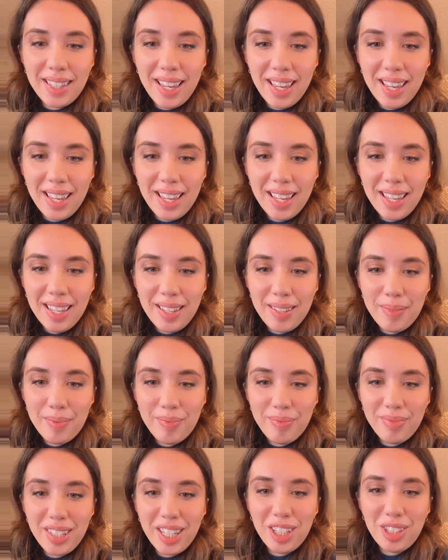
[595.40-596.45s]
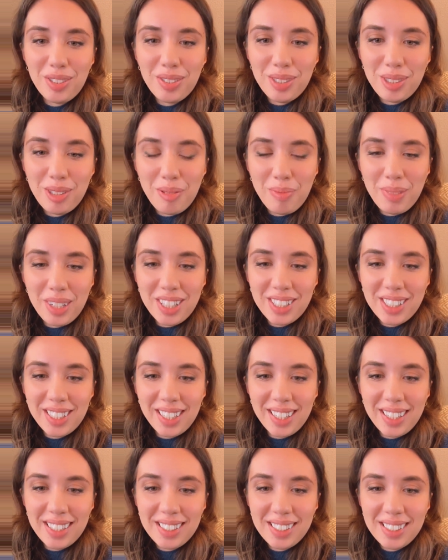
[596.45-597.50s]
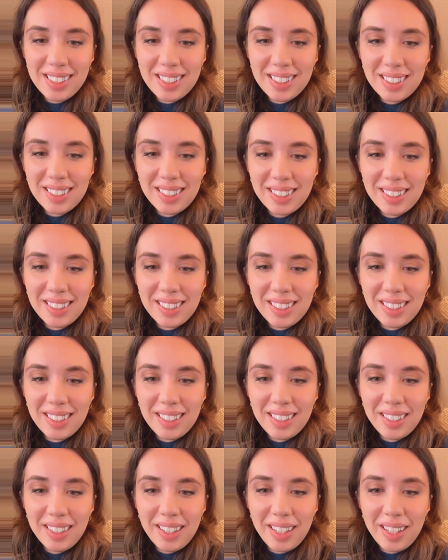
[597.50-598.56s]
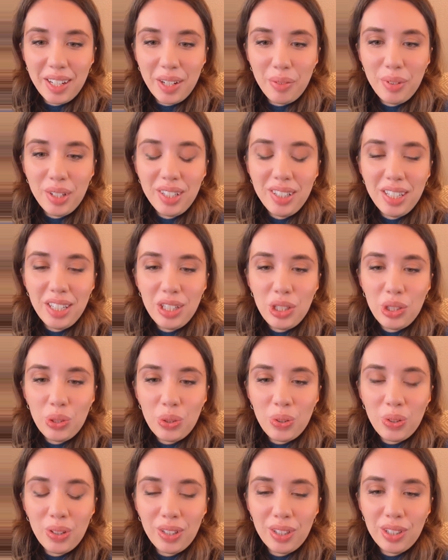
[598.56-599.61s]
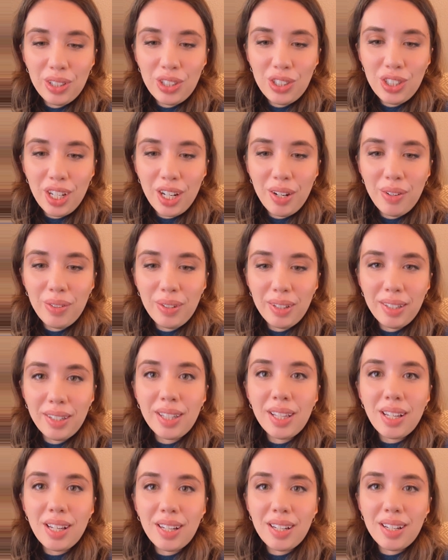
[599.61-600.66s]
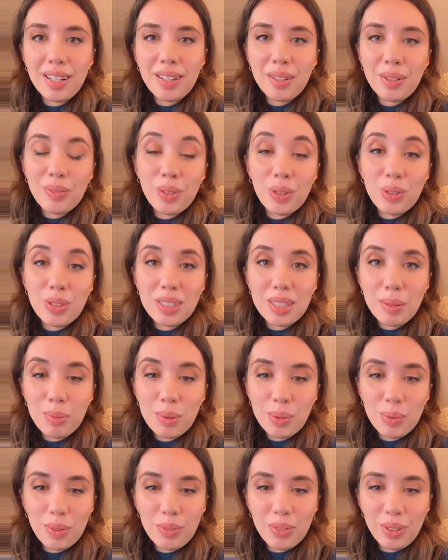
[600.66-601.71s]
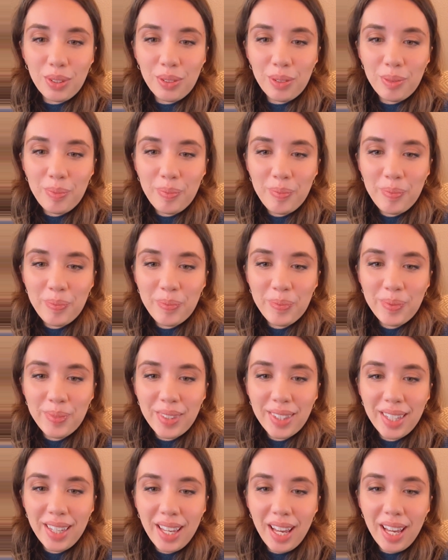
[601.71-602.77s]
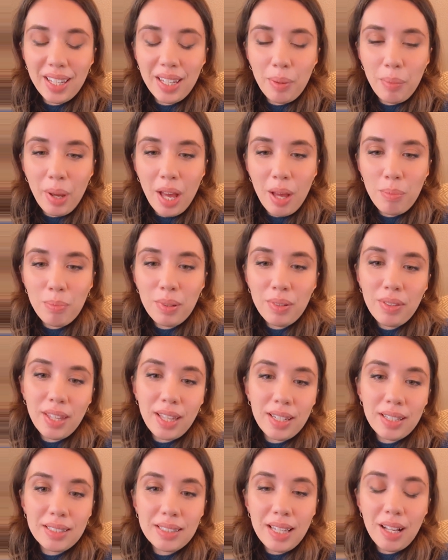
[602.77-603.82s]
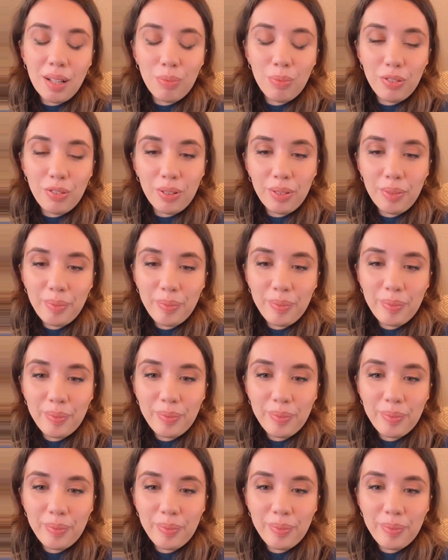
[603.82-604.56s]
Yay. Thank you so much, guys. I really enjoy sharing those tips with you, and I'm happy that it's helpful.